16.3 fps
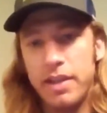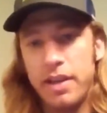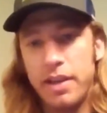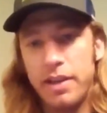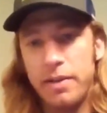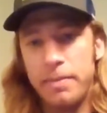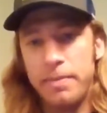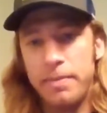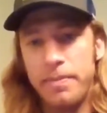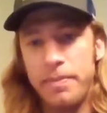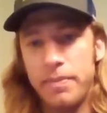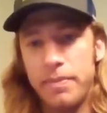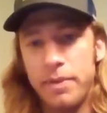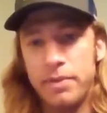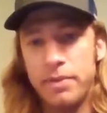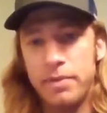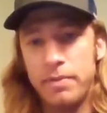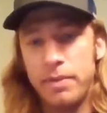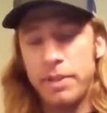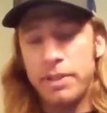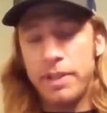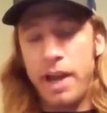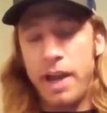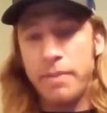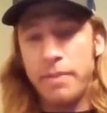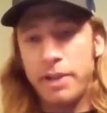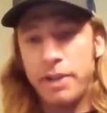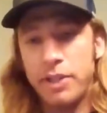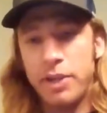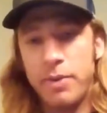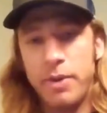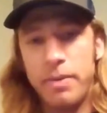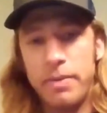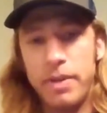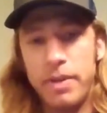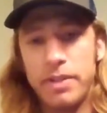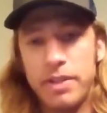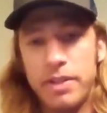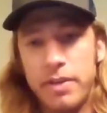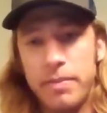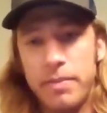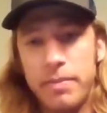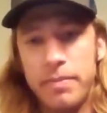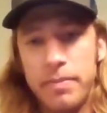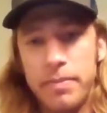It's top notch equipment. So